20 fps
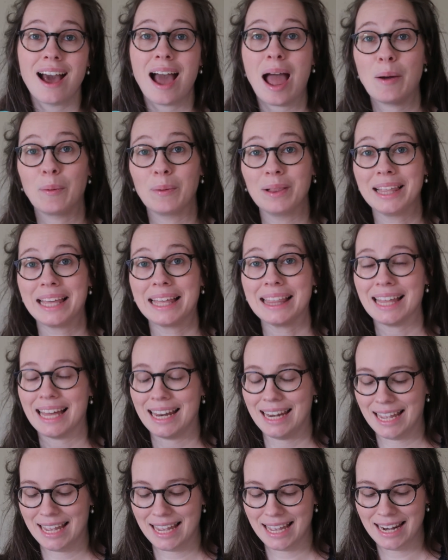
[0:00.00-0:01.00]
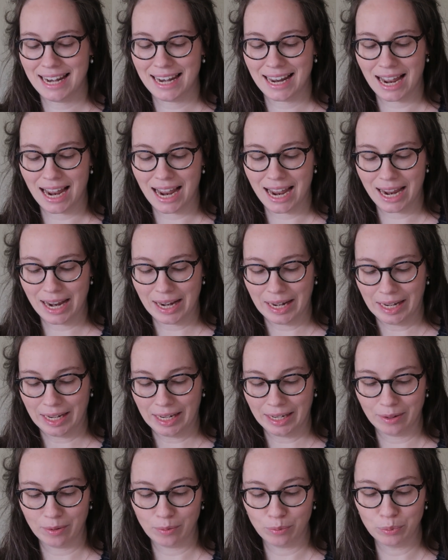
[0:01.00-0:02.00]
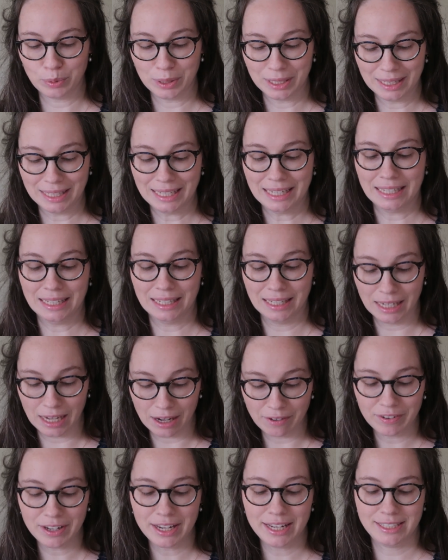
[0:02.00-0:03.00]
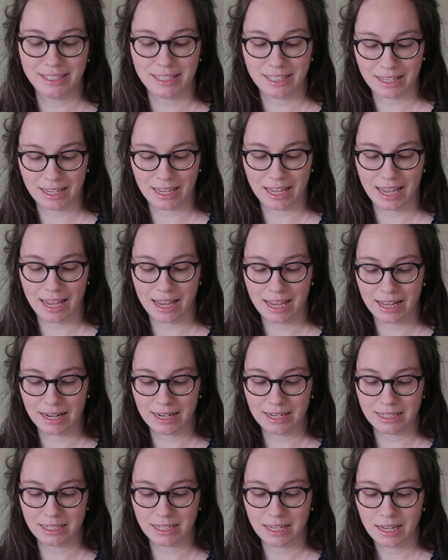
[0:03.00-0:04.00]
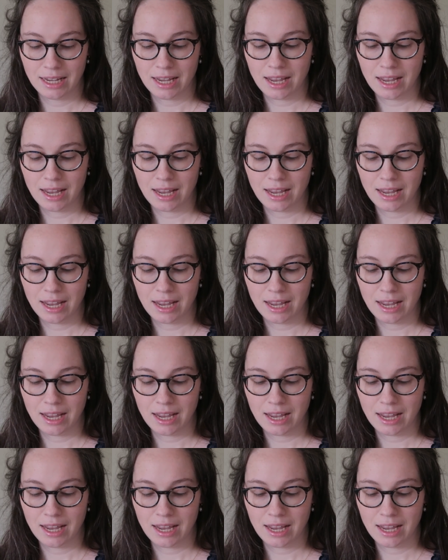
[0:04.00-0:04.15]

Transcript: I will link that in. I really love it. And